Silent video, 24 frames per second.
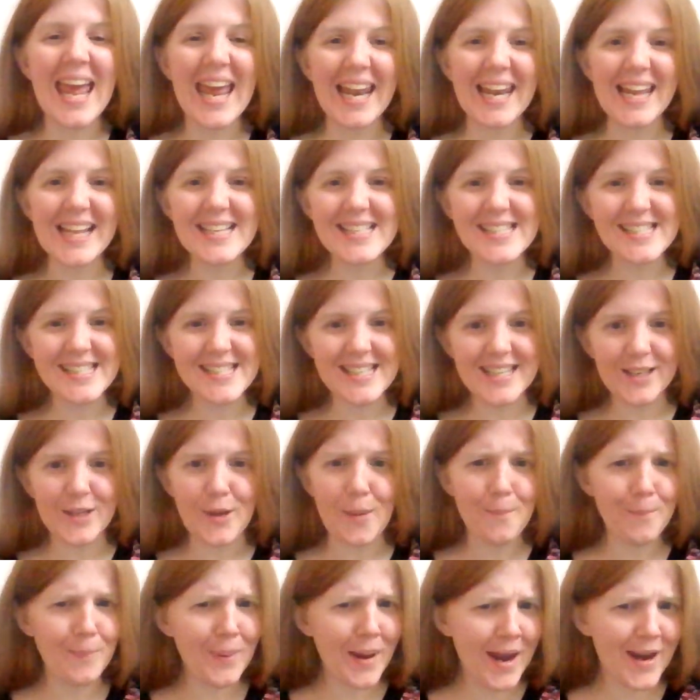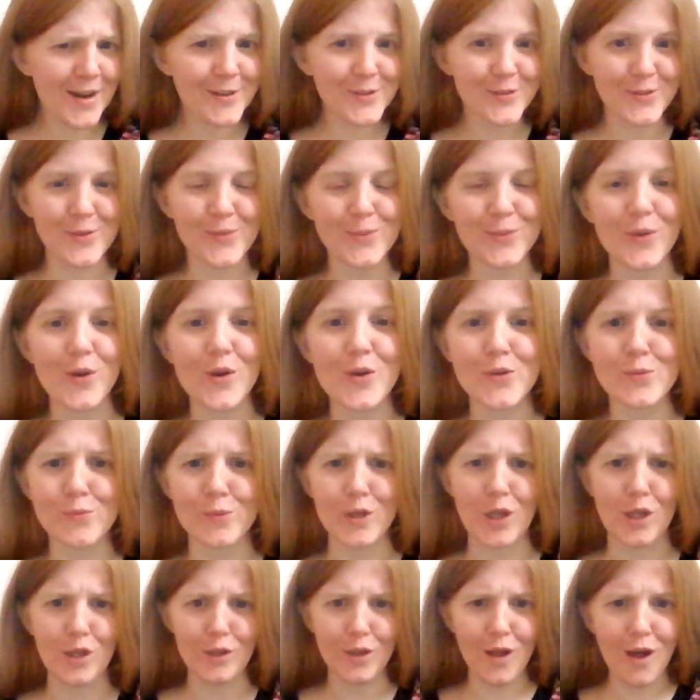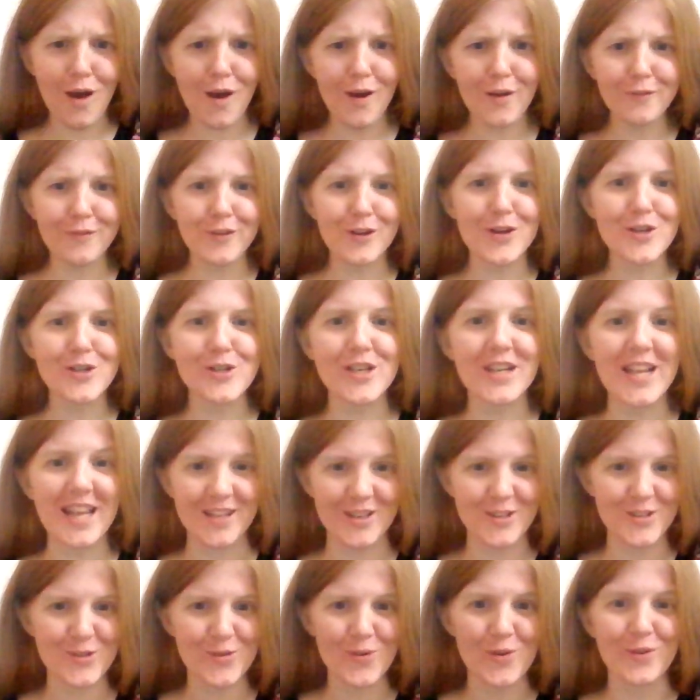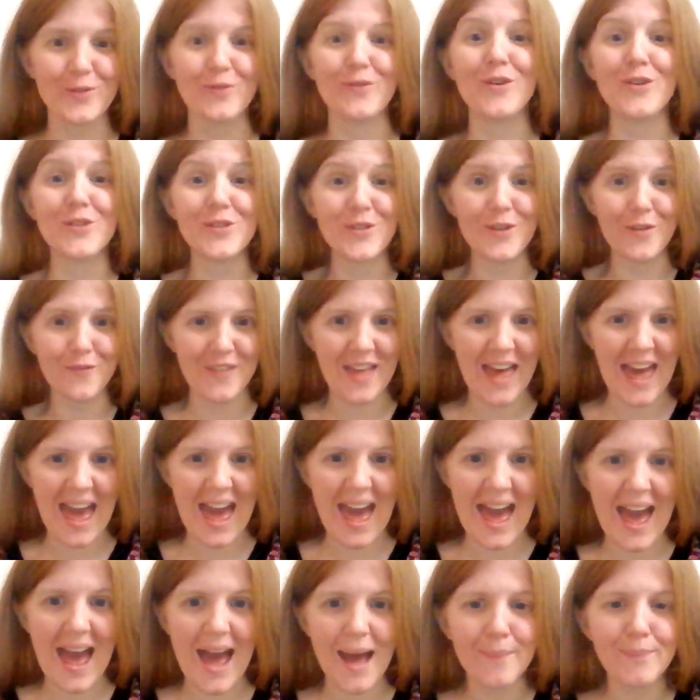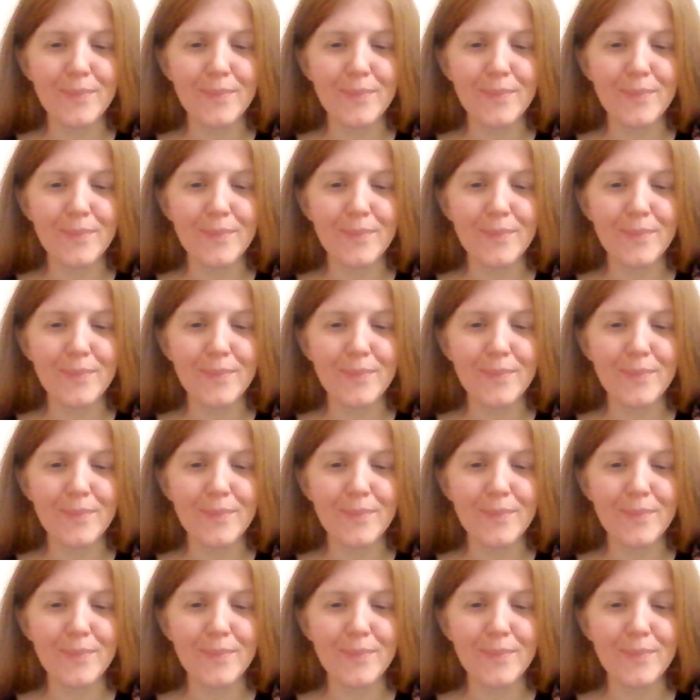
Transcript: let's compare some words with the long version and the short version of the ä.